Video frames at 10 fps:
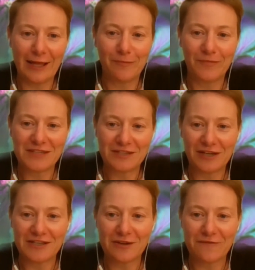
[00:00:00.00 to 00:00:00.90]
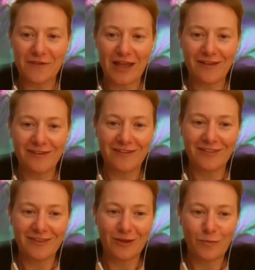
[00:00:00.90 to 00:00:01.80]
there's only so far
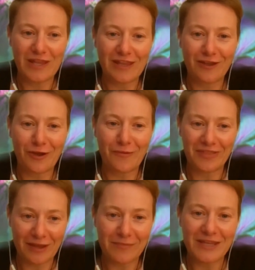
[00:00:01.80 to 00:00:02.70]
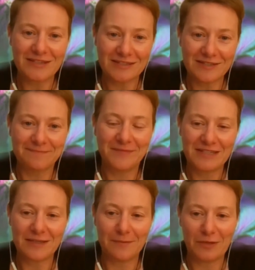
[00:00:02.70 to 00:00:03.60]
that we can go on that piece.
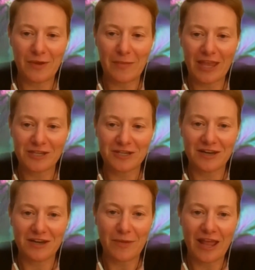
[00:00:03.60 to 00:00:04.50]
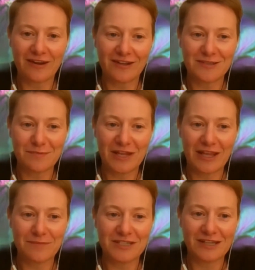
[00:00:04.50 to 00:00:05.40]
It's something we're passionate about, is being
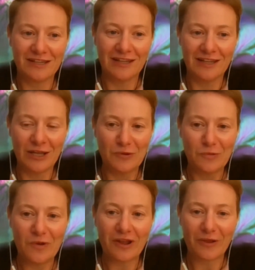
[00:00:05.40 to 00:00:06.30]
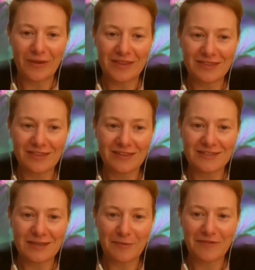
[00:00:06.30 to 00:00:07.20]
able to work with
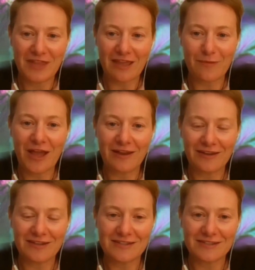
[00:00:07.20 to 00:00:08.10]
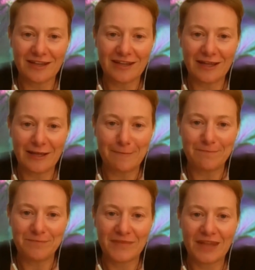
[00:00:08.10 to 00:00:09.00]
some of the other partners
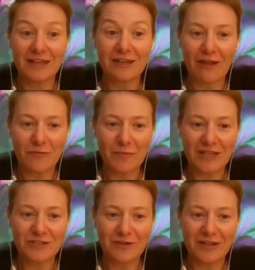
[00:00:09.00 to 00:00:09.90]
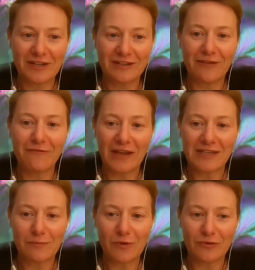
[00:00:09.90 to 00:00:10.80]
in government or in a
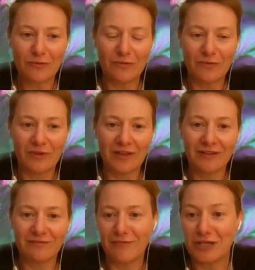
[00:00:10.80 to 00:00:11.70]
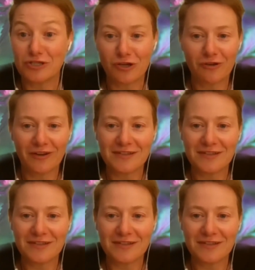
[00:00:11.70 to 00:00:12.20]
funding model and insurance,